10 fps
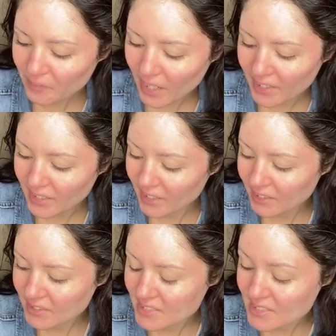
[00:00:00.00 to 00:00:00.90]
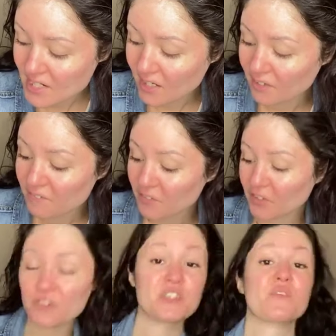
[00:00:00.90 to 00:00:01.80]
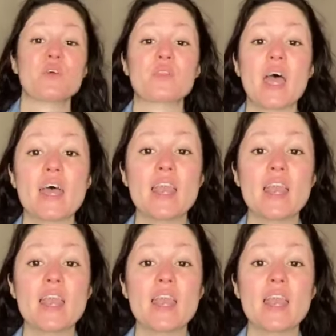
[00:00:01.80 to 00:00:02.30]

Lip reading: And for those of you that